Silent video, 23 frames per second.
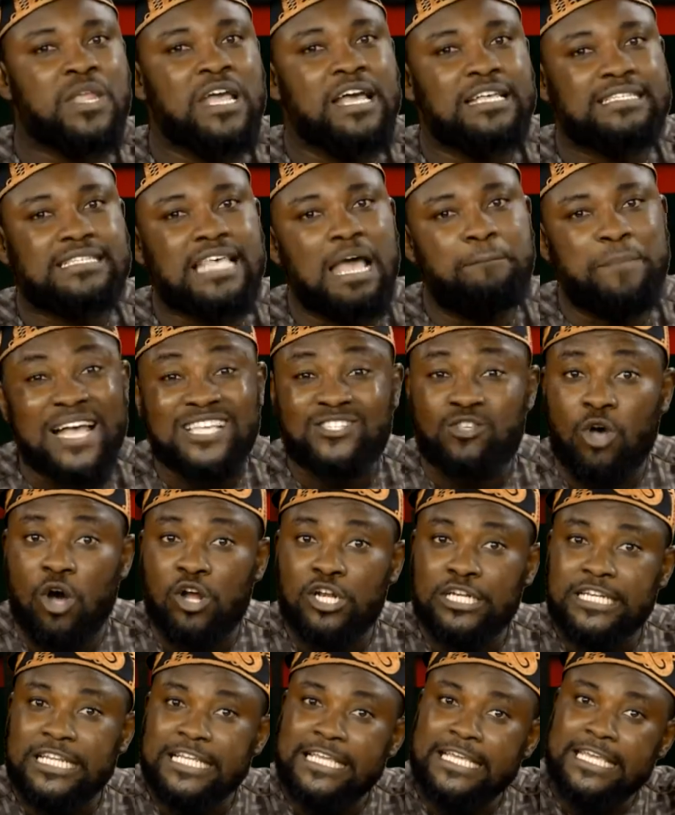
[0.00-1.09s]
Say based
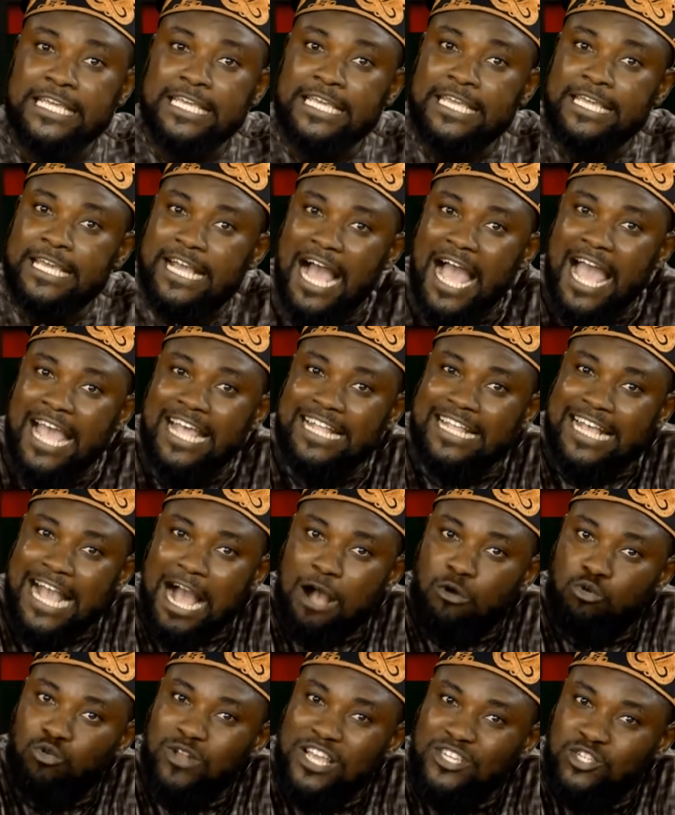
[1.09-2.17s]
on the kind
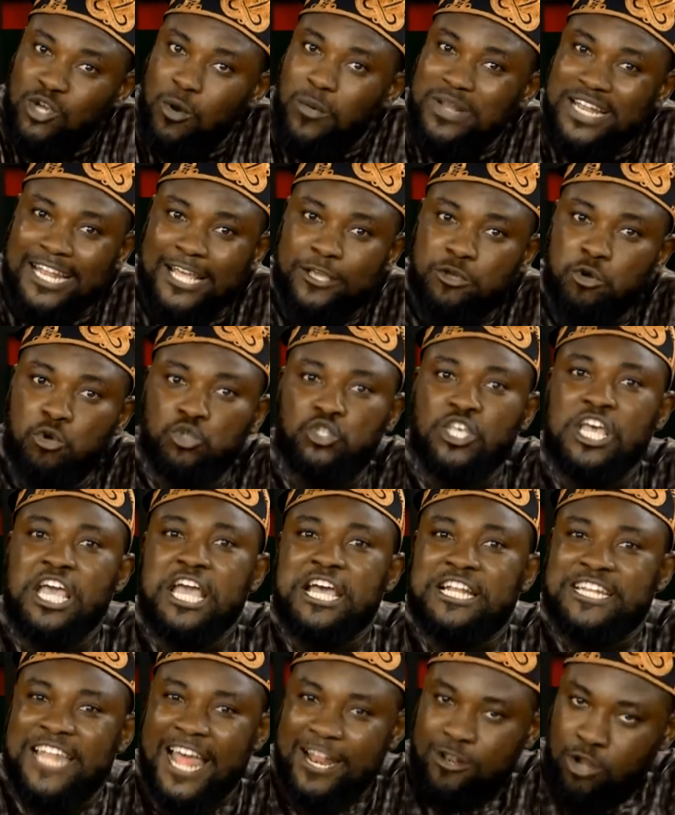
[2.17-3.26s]
calculation when they use,
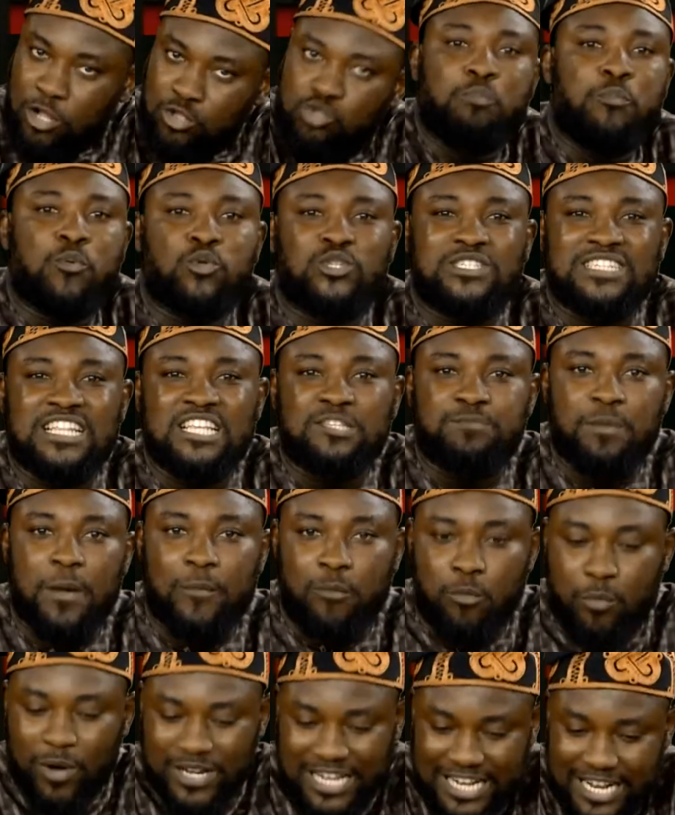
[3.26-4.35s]
they're not to put these
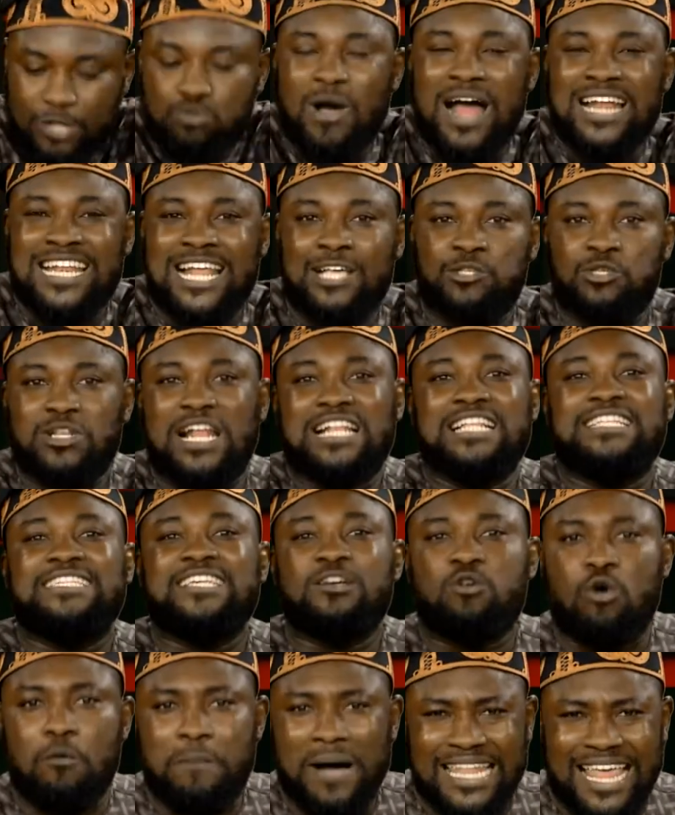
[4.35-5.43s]
people, but they do and so that the
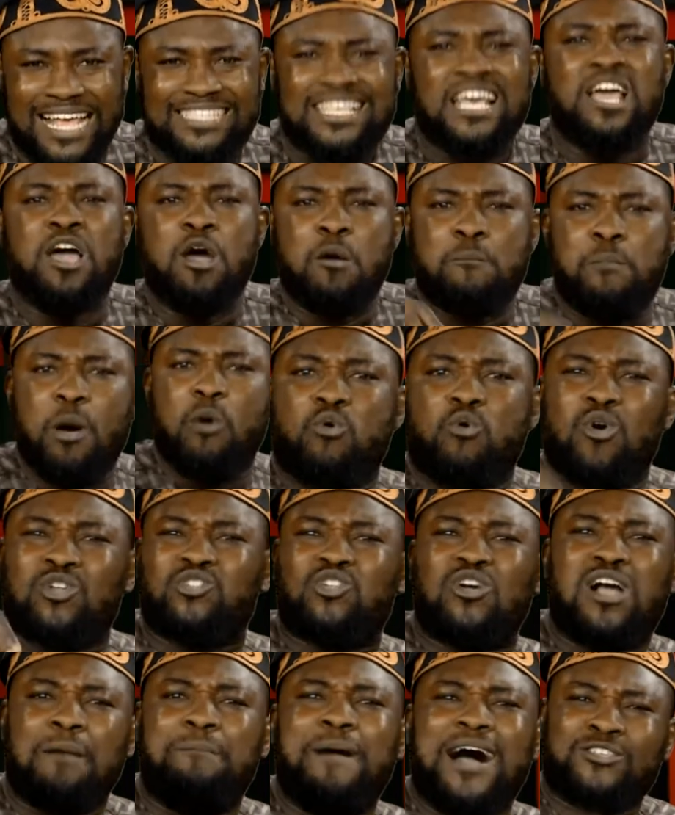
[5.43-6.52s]
thing go balance. But
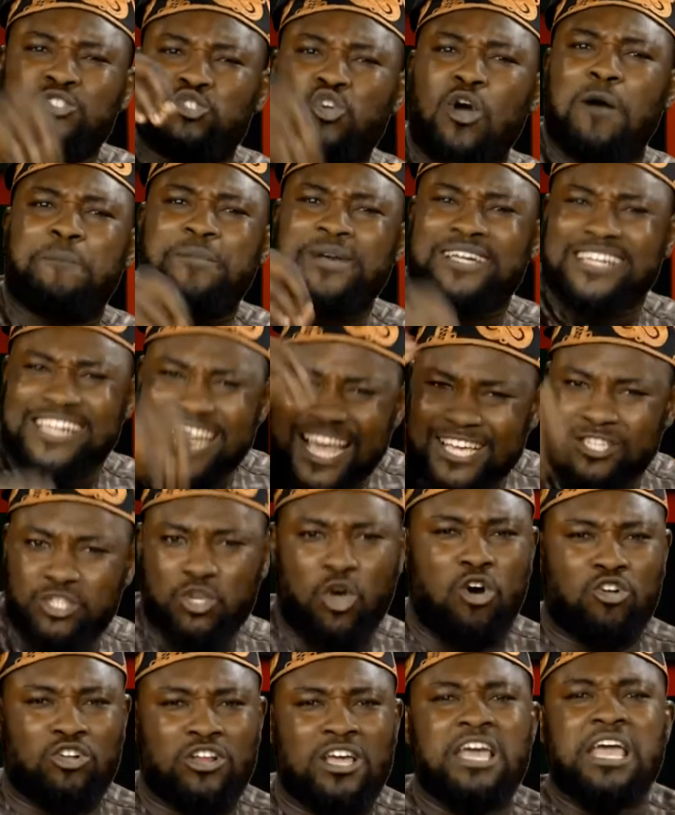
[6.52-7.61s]
talk about job creation,
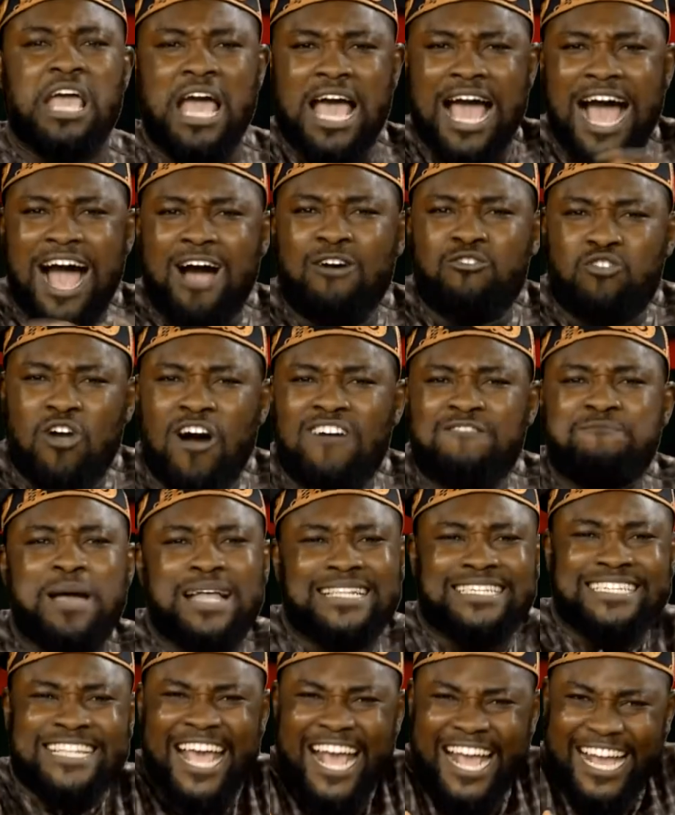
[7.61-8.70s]
how
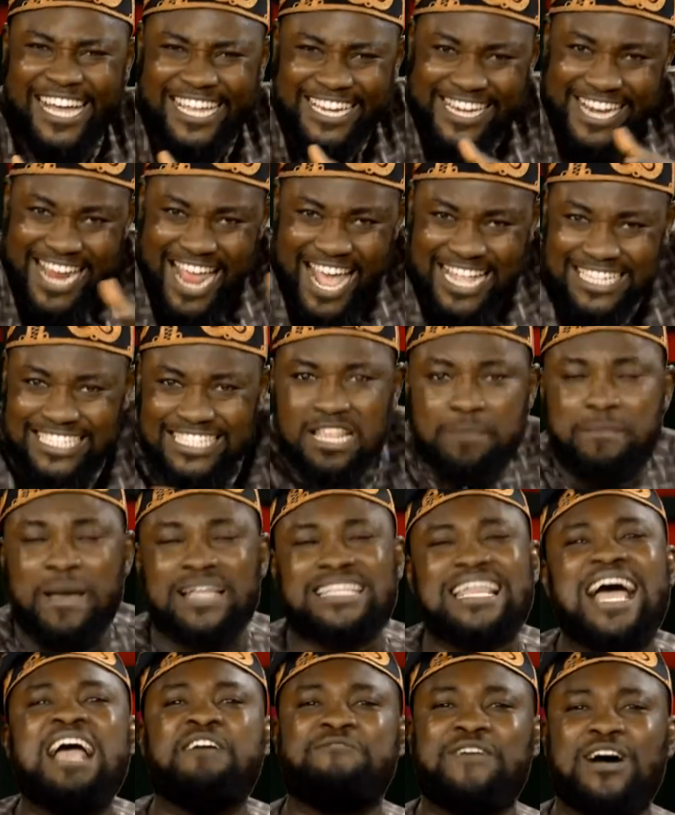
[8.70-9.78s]
governments, they create the
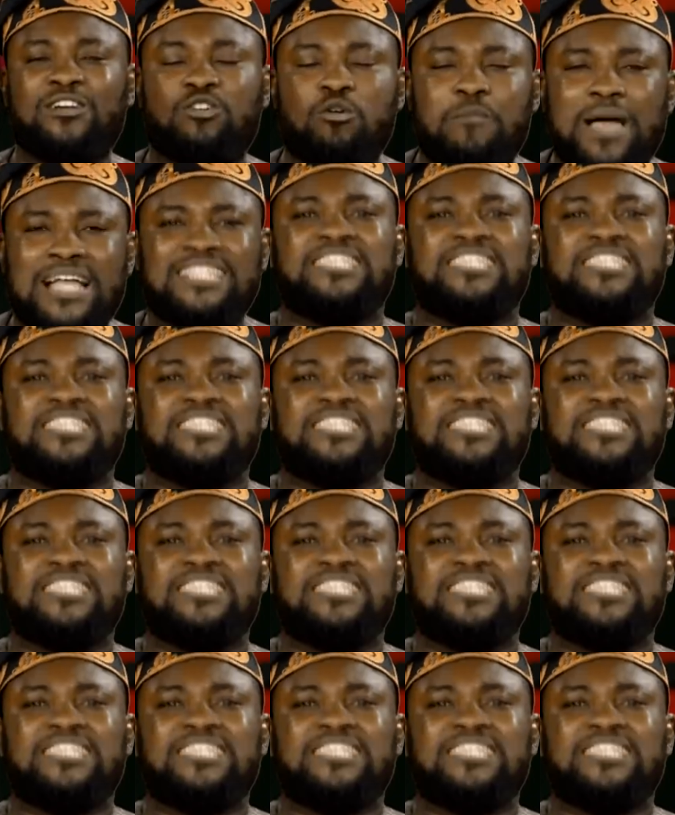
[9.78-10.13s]
better environment